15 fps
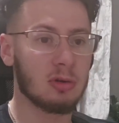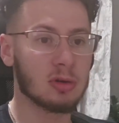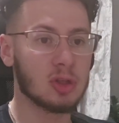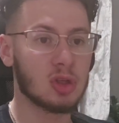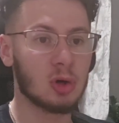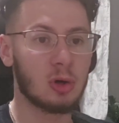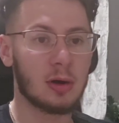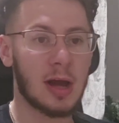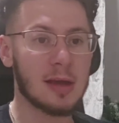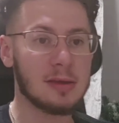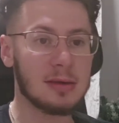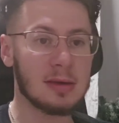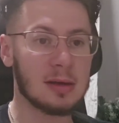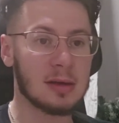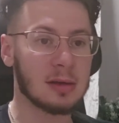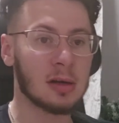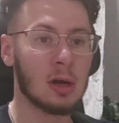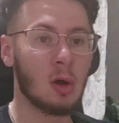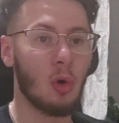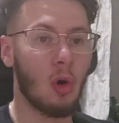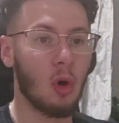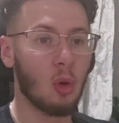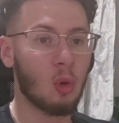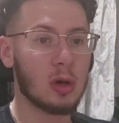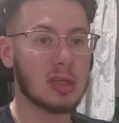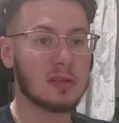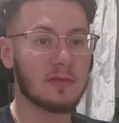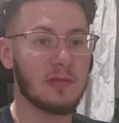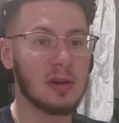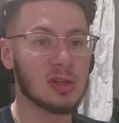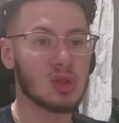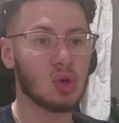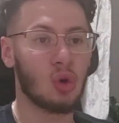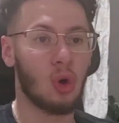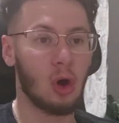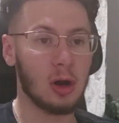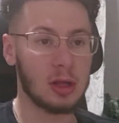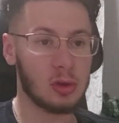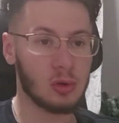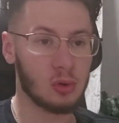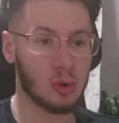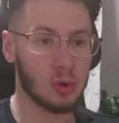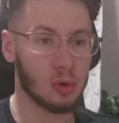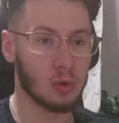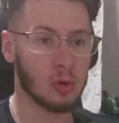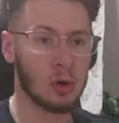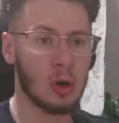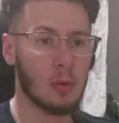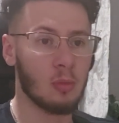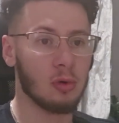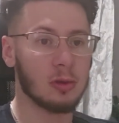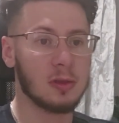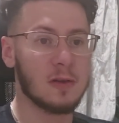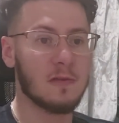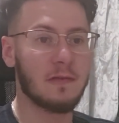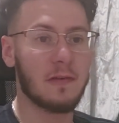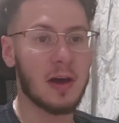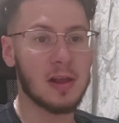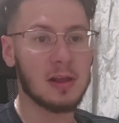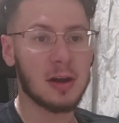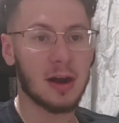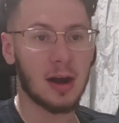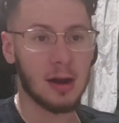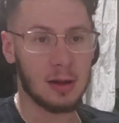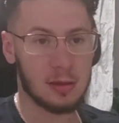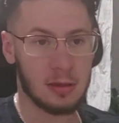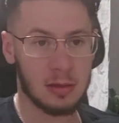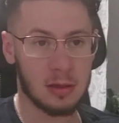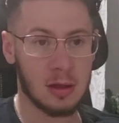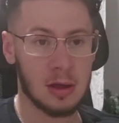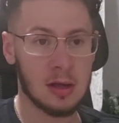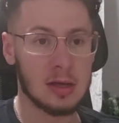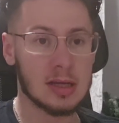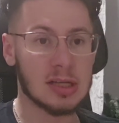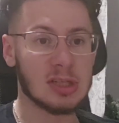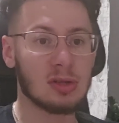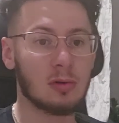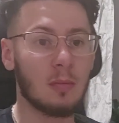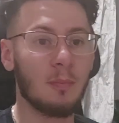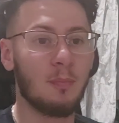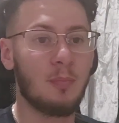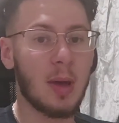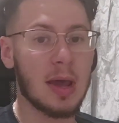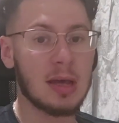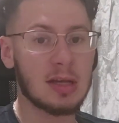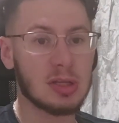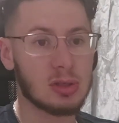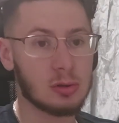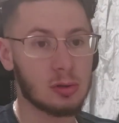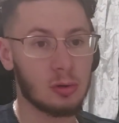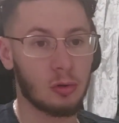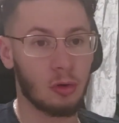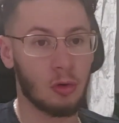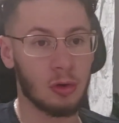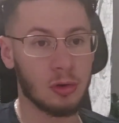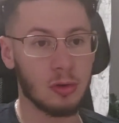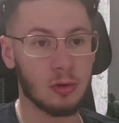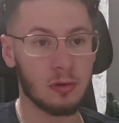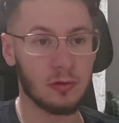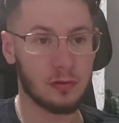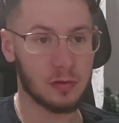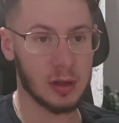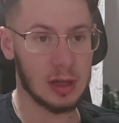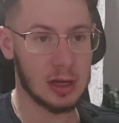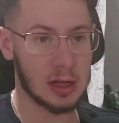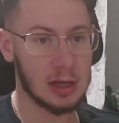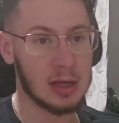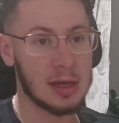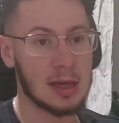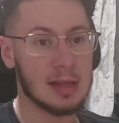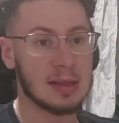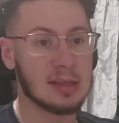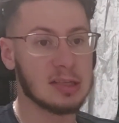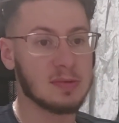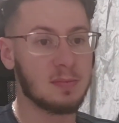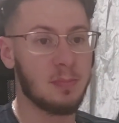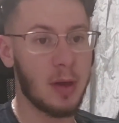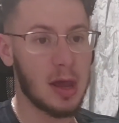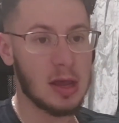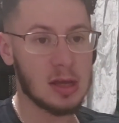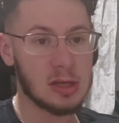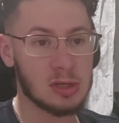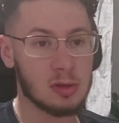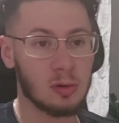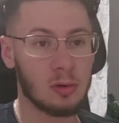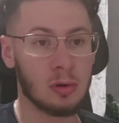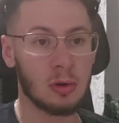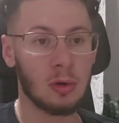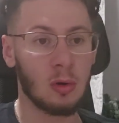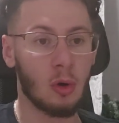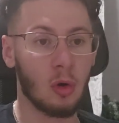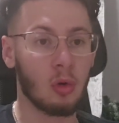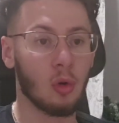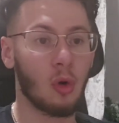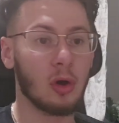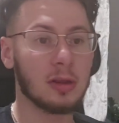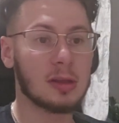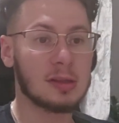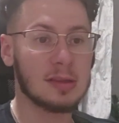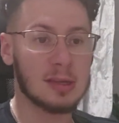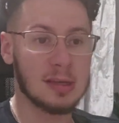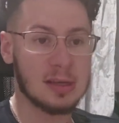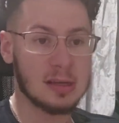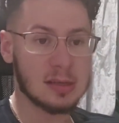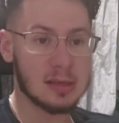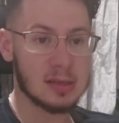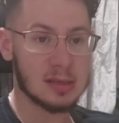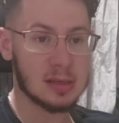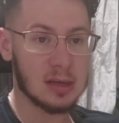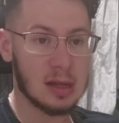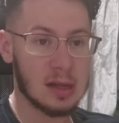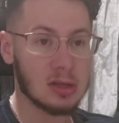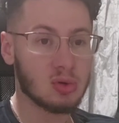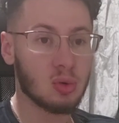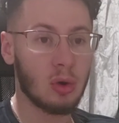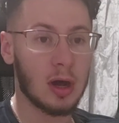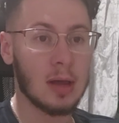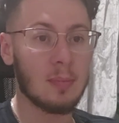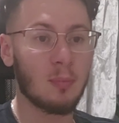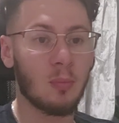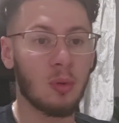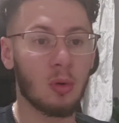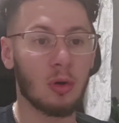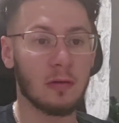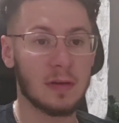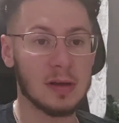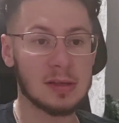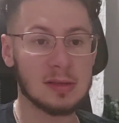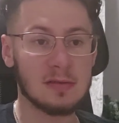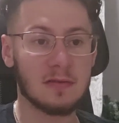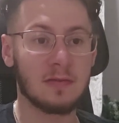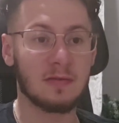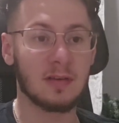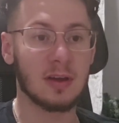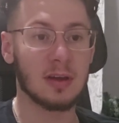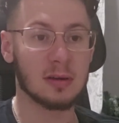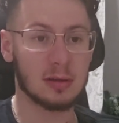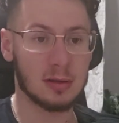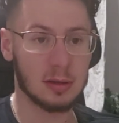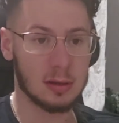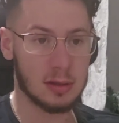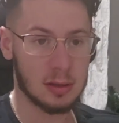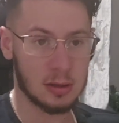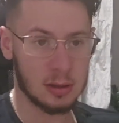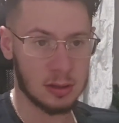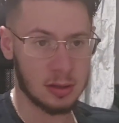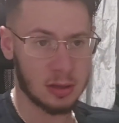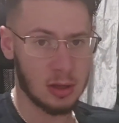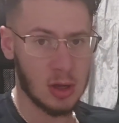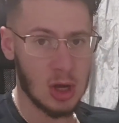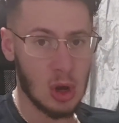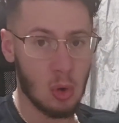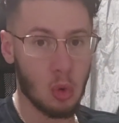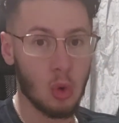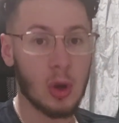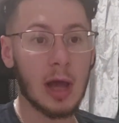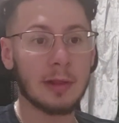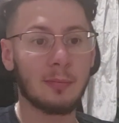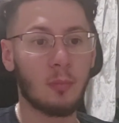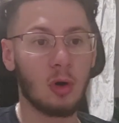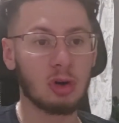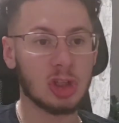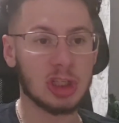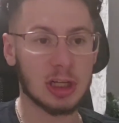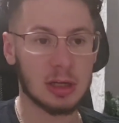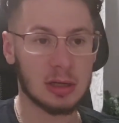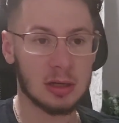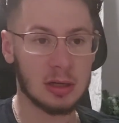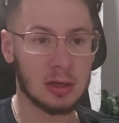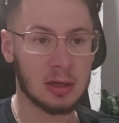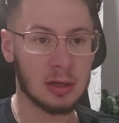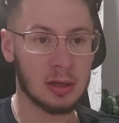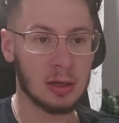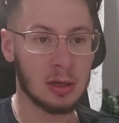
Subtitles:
because your anger always feels holy to you. But divine wrath is not based on what you feel, it is based on what it is. That's why prophets feared it. Look at Moshe.